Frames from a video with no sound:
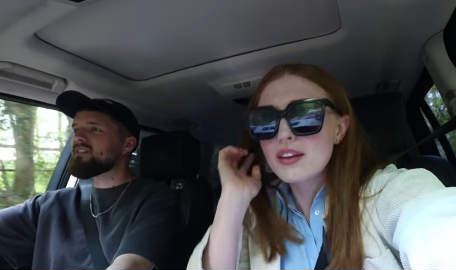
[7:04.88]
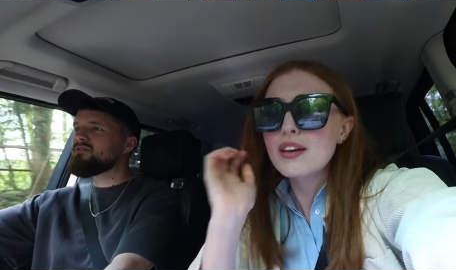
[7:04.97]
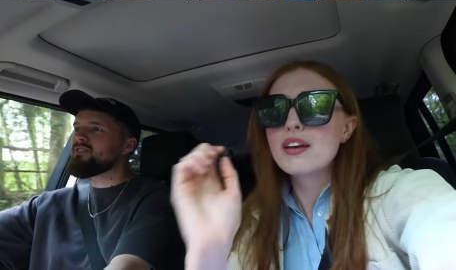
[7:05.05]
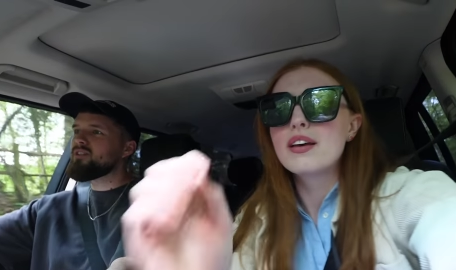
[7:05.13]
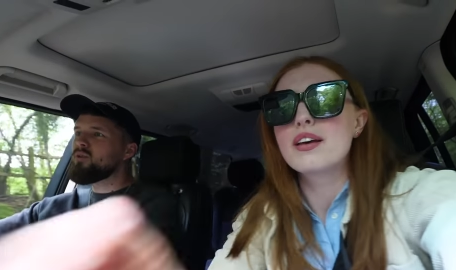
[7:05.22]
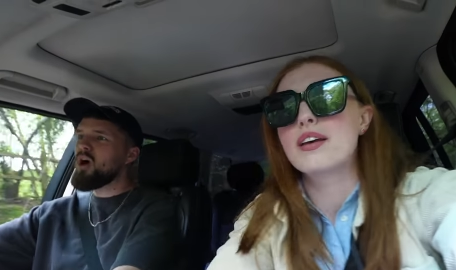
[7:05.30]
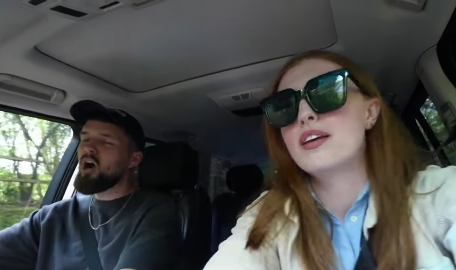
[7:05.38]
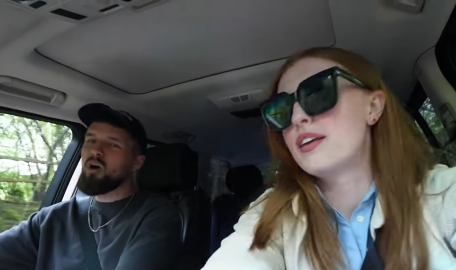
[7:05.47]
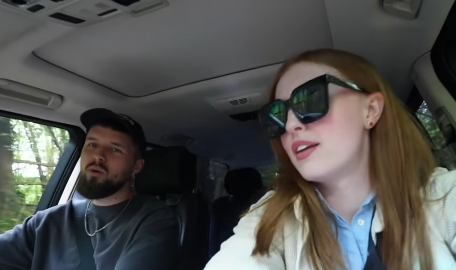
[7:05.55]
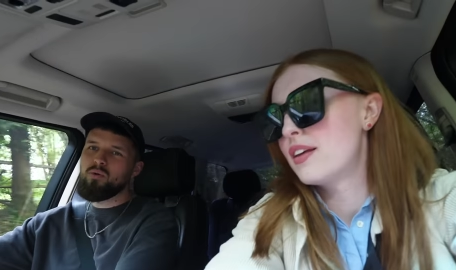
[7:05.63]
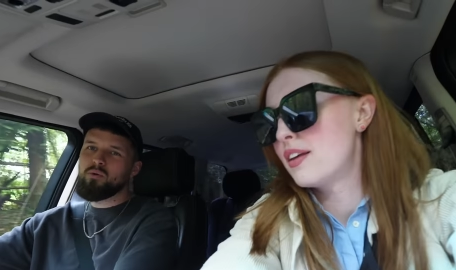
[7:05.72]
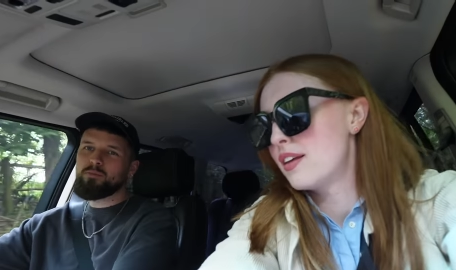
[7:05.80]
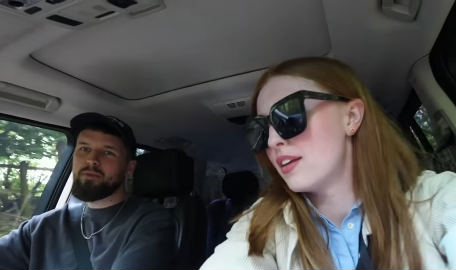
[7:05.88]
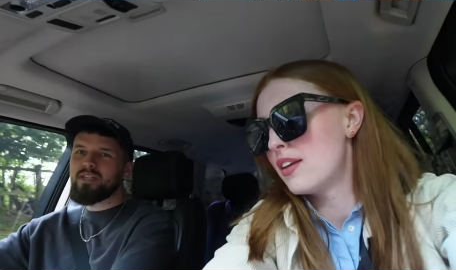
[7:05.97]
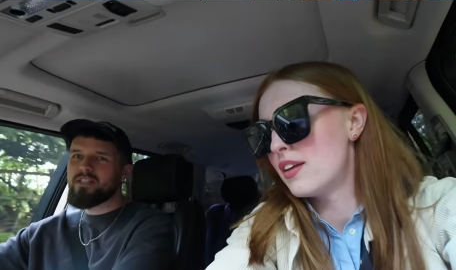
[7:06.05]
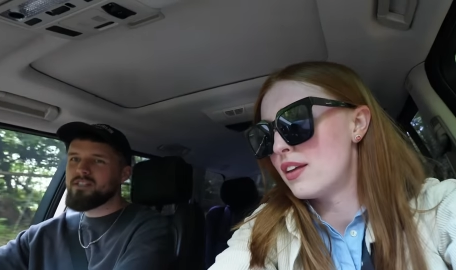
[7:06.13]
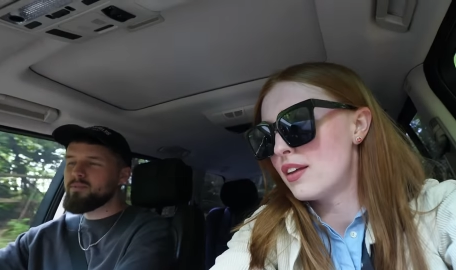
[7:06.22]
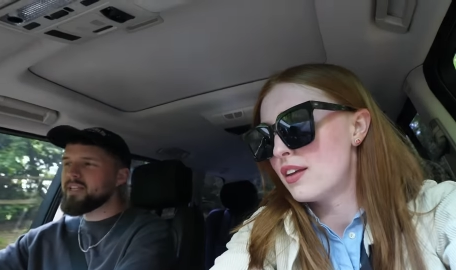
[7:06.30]
Speaker 1: feel old
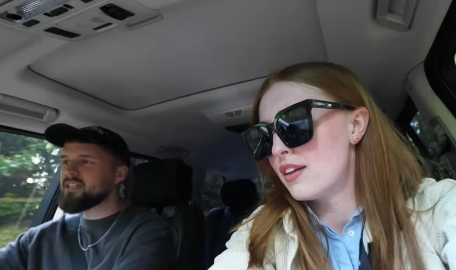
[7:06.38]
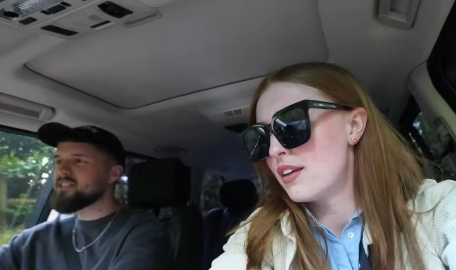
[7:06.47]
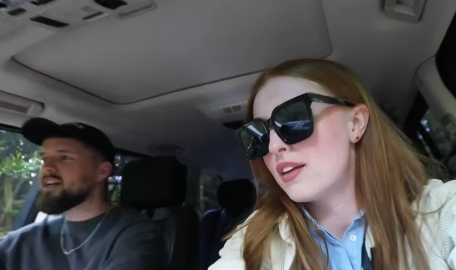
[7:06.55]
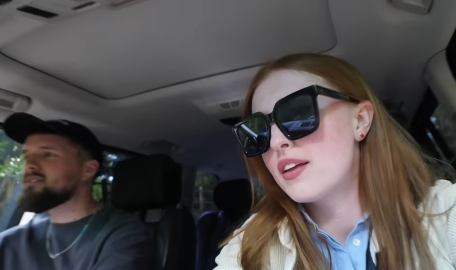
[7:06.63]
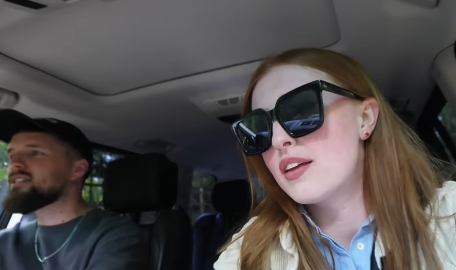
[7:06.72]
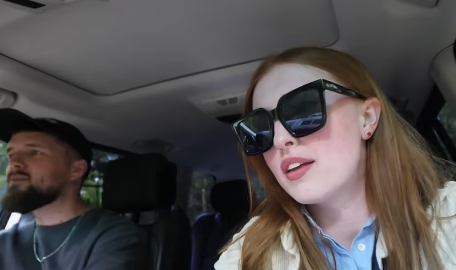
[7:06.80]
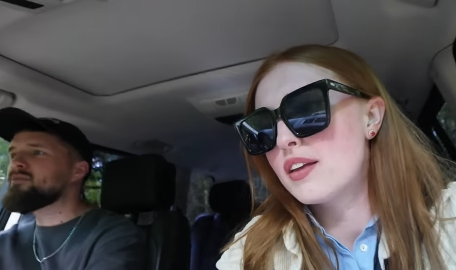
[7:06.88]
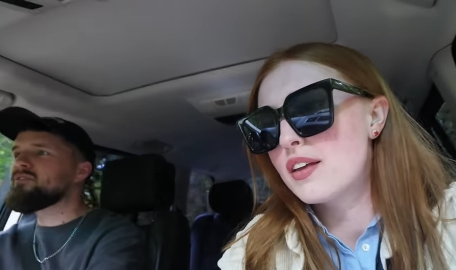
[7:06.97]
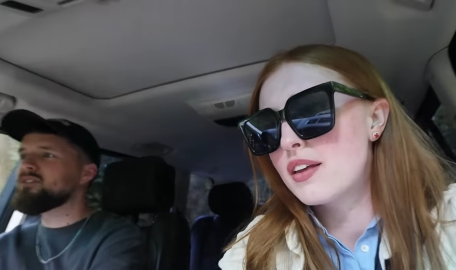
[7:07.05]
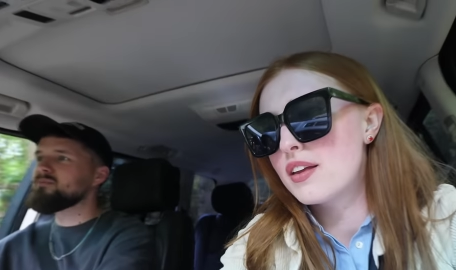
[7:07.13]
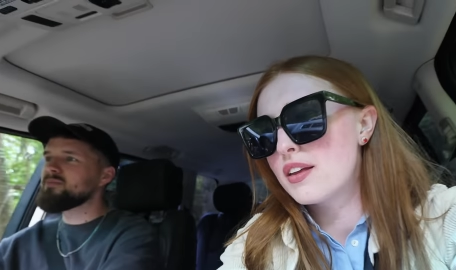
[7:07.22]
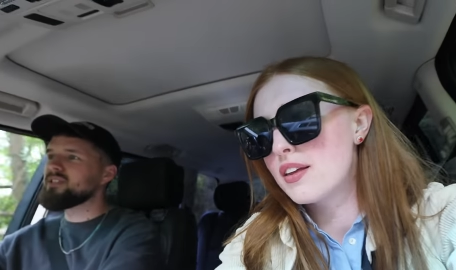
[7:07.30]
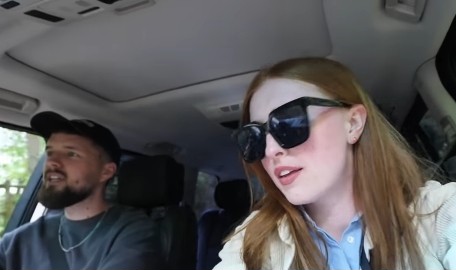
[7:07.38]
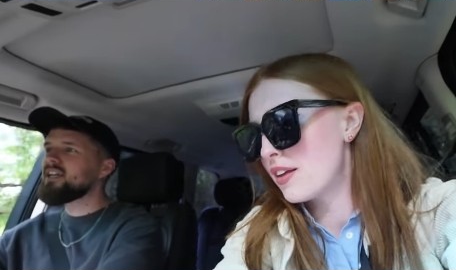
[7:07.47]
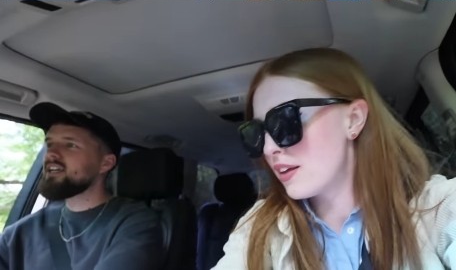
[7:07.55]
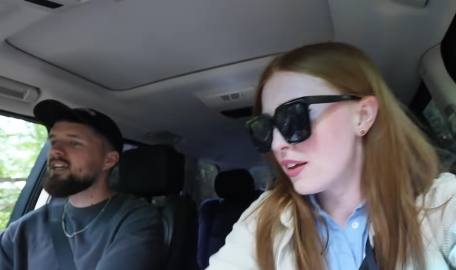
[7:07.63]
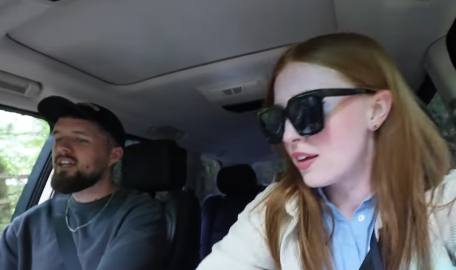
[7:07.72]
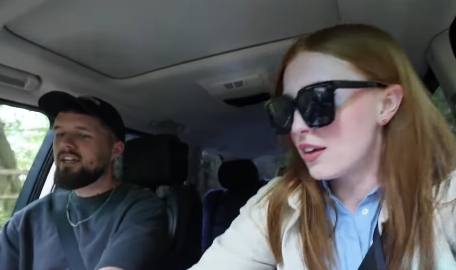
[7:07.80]
because we can tell they were filmed
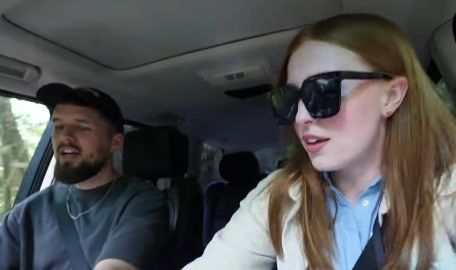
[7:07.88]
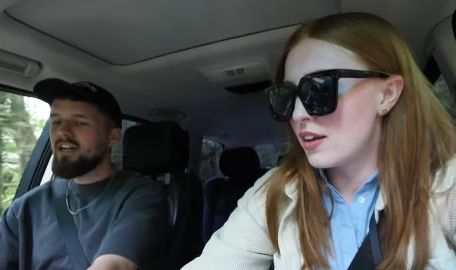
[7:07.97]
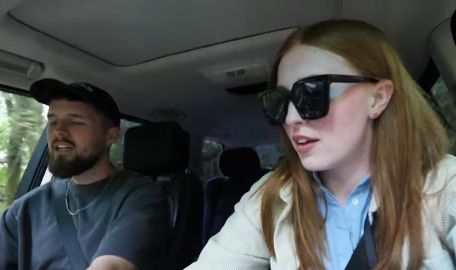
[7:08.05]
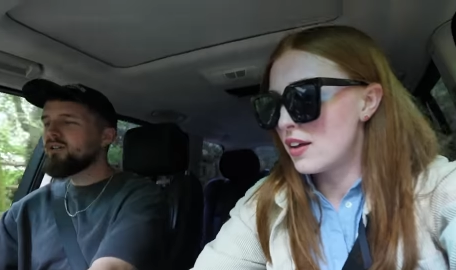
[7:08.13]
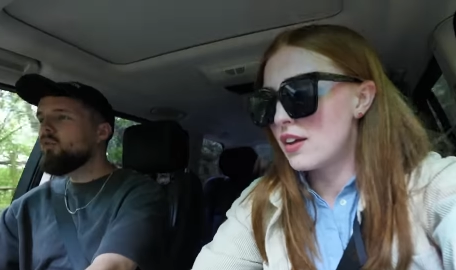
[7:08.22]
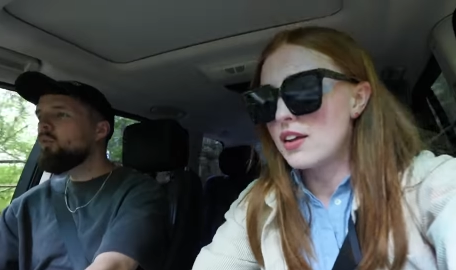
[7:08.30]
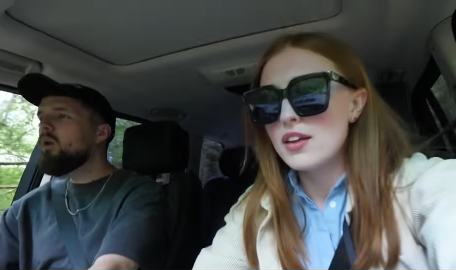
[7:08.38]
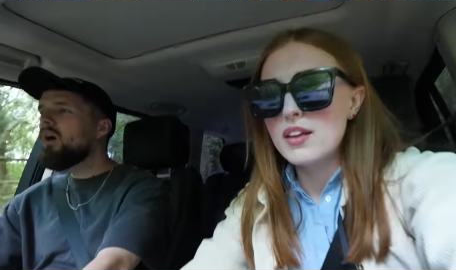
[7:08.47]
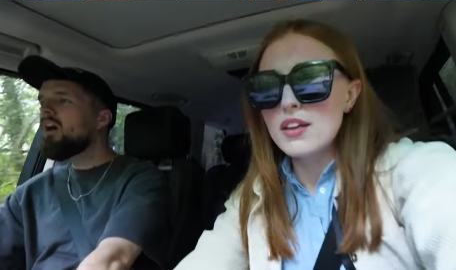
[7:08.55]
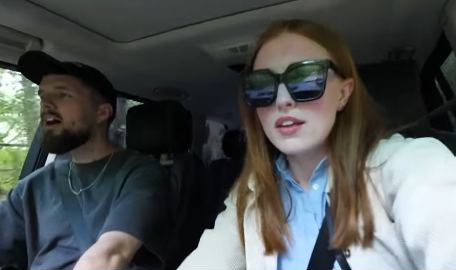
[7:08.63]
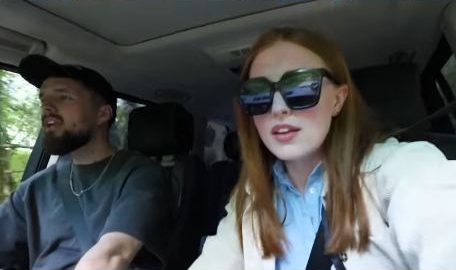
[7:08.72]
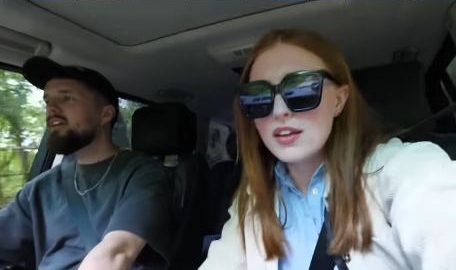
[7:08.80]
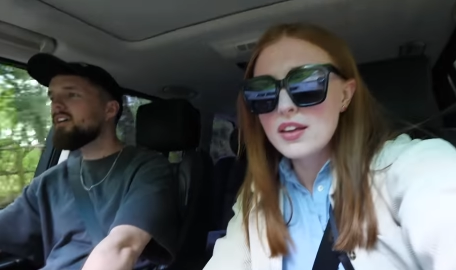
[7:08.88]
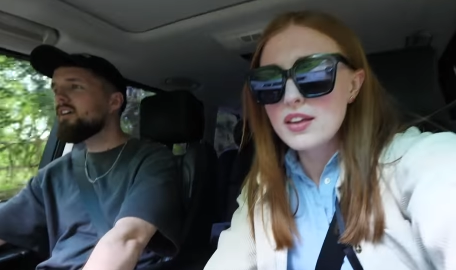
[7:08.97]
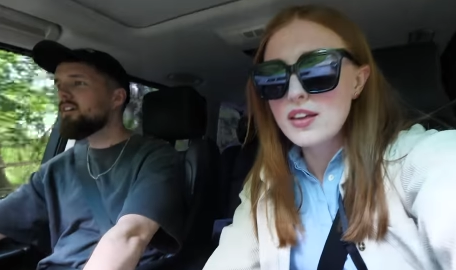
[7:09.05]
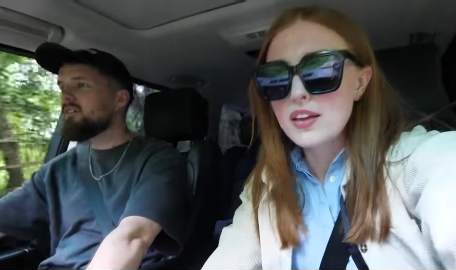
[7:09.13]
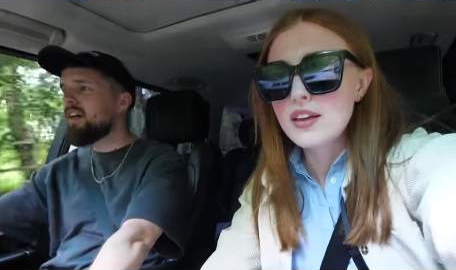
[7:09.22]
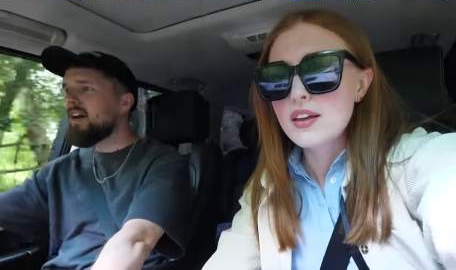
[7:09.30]
a little while
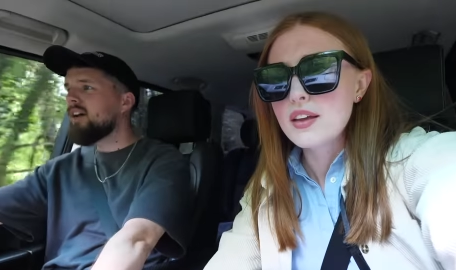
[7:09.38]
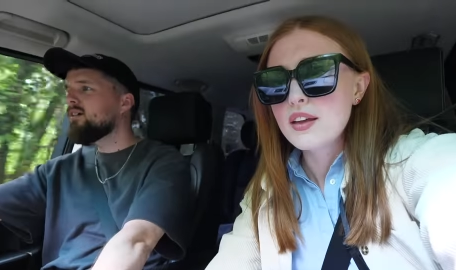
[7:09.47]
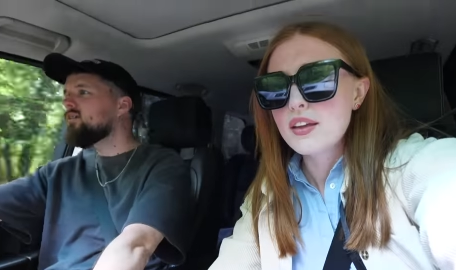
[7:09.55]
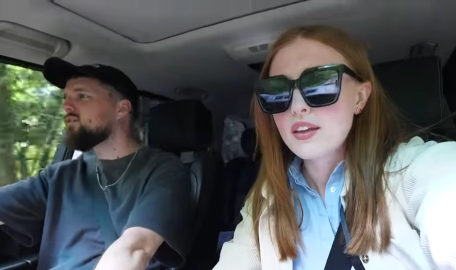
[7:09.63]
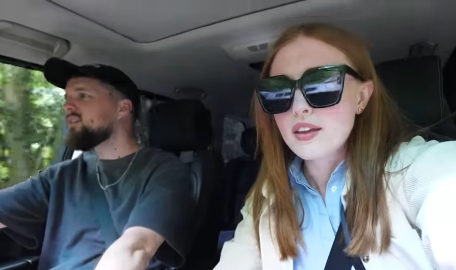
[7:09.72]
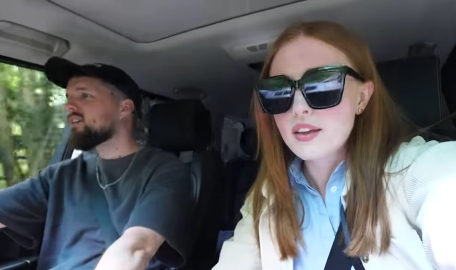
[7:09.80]
ago now.